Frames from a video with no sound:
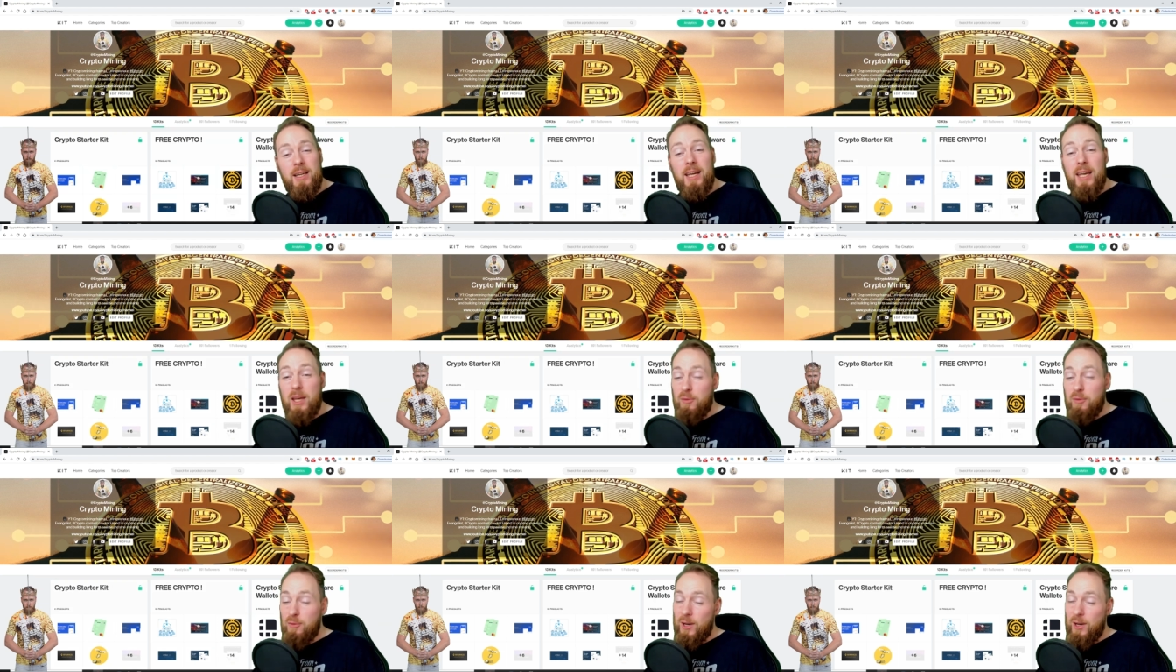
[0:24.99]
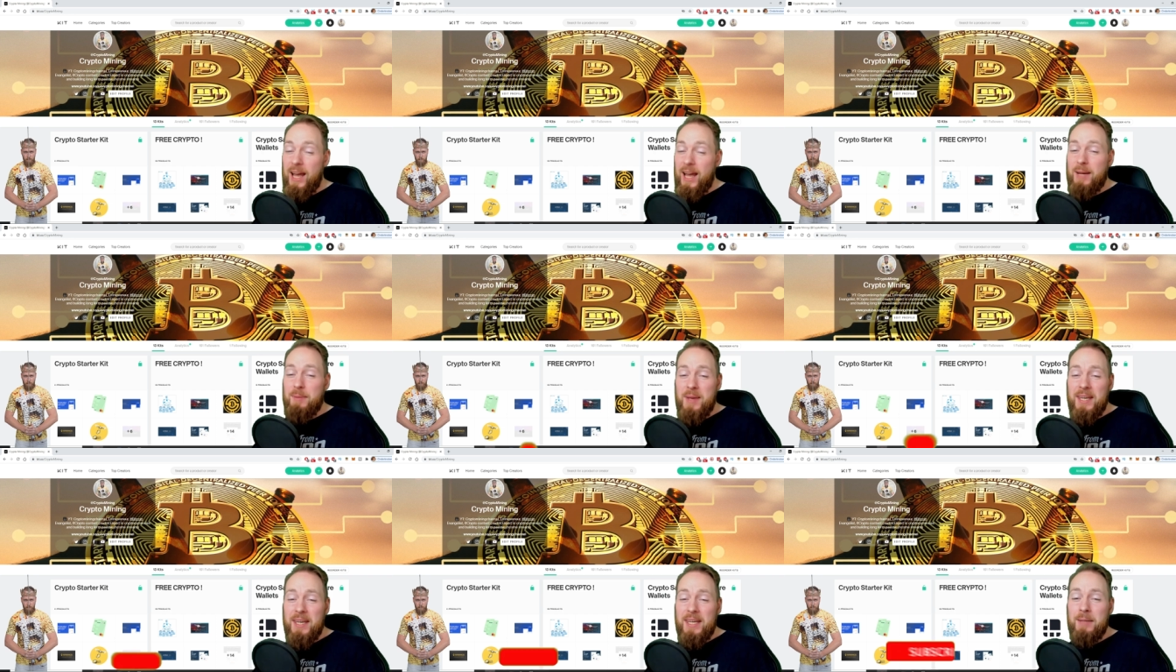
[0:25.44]
If you like
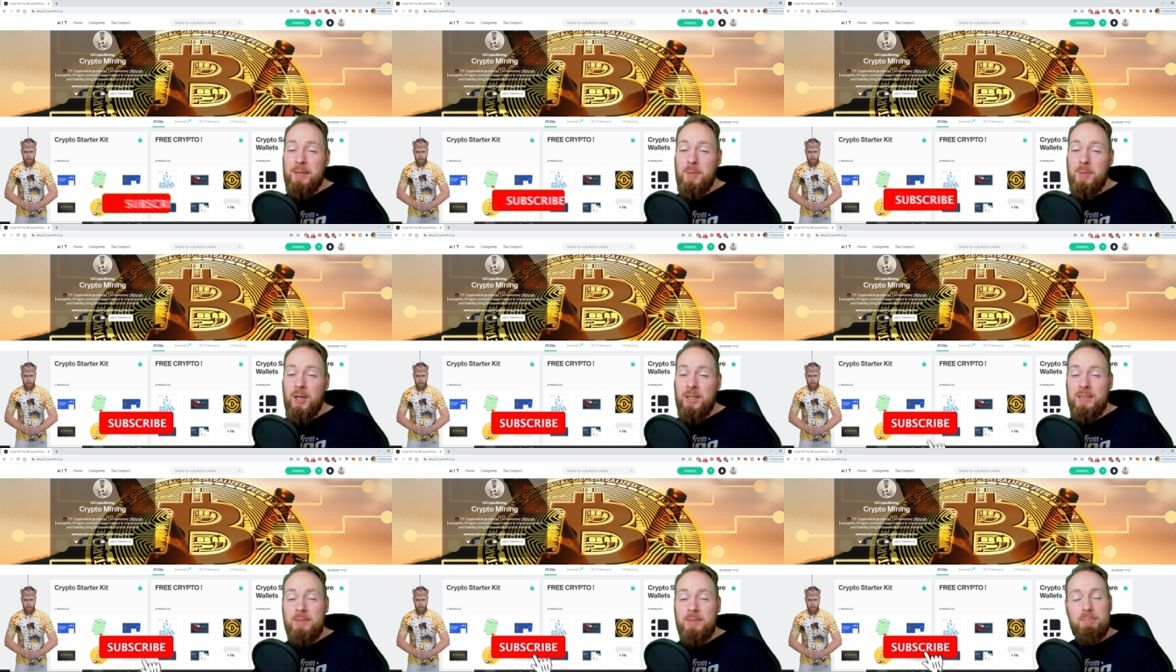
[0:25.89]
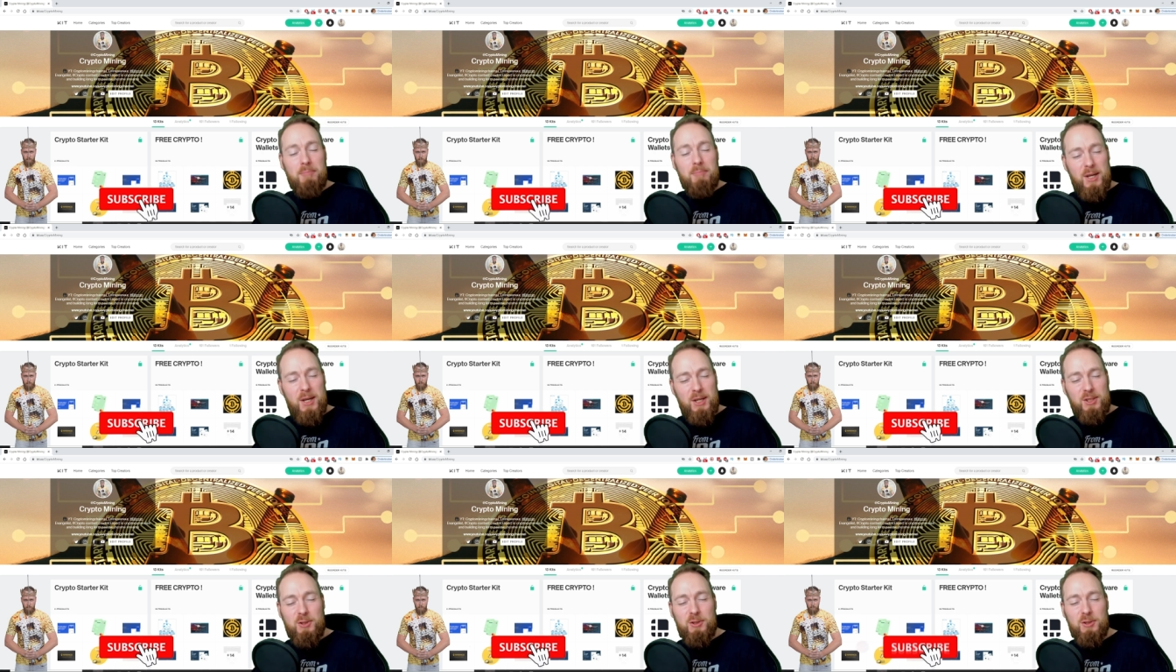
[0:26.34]
making money,
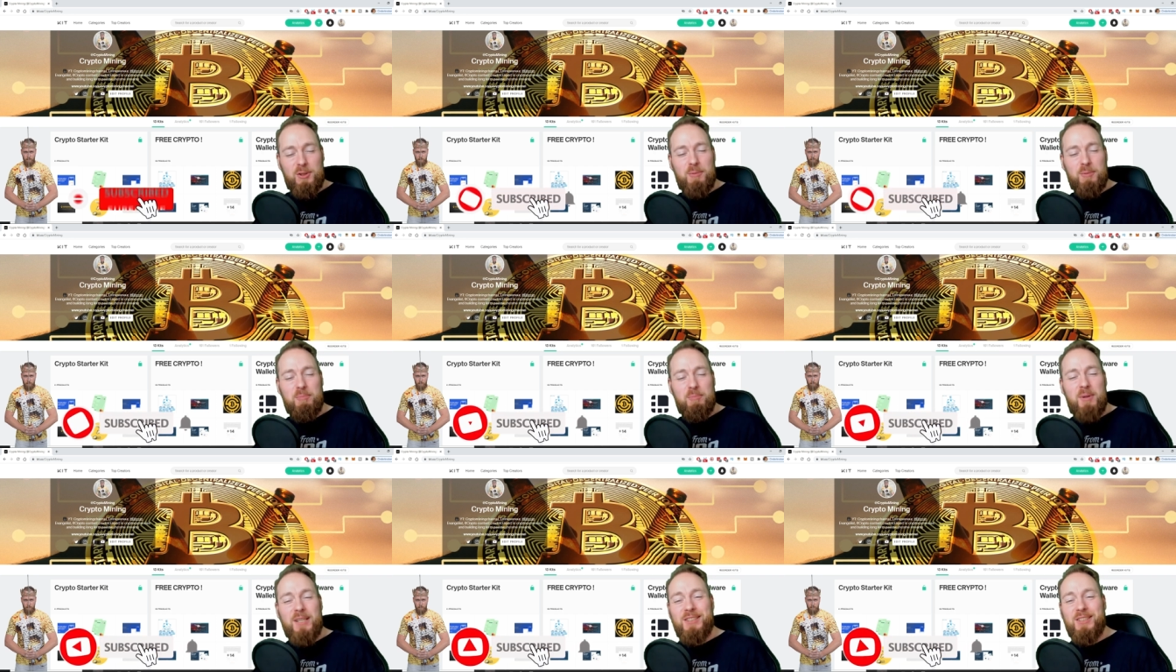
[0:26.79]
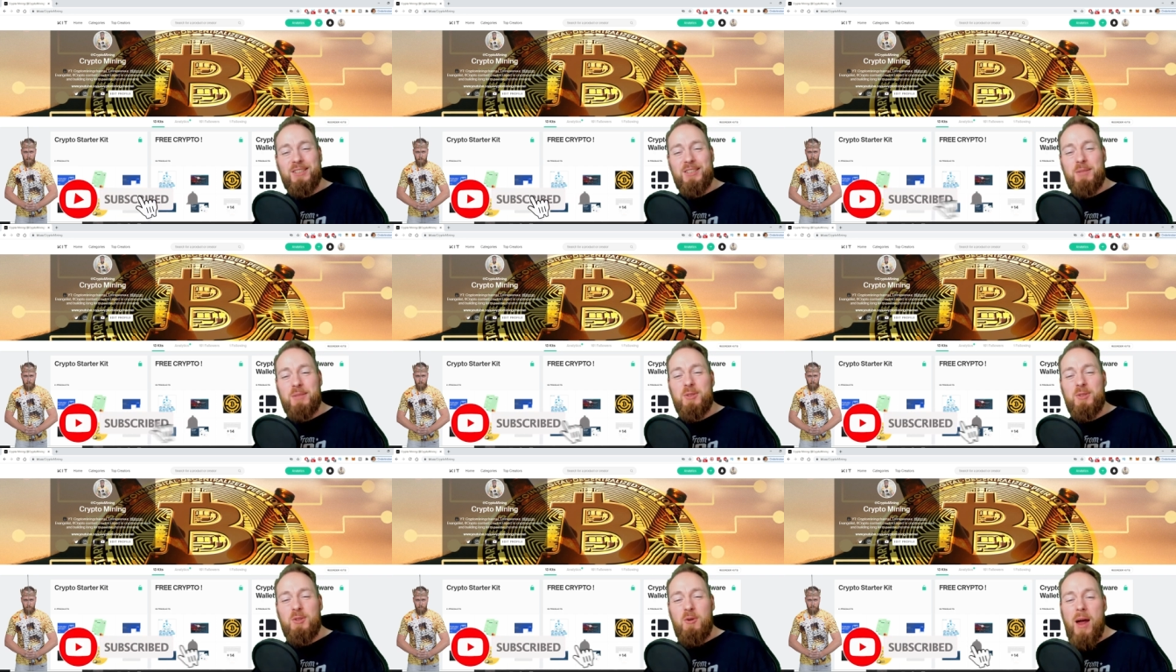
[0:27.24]
make sure to press the
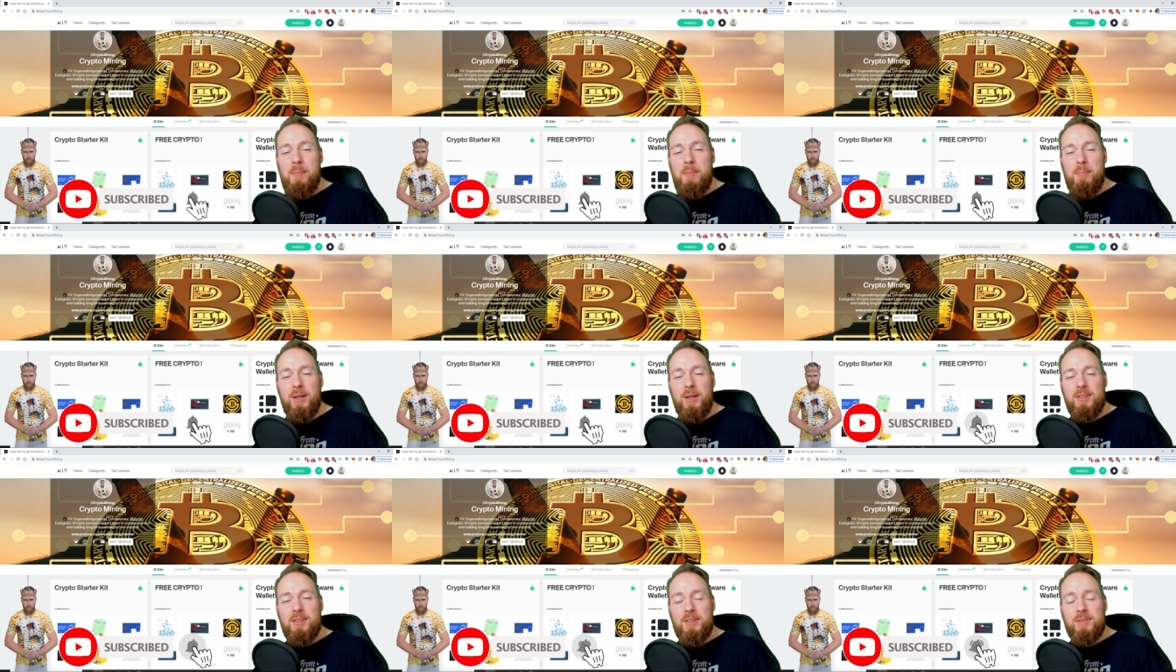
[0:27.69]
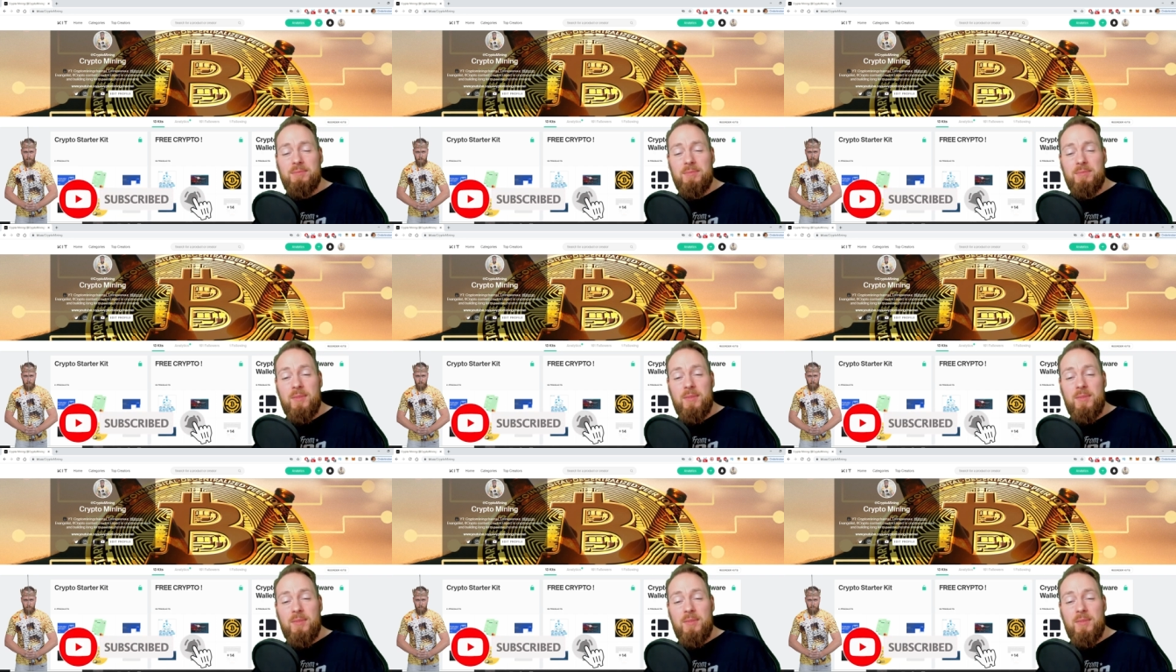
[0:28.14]
subscribe button.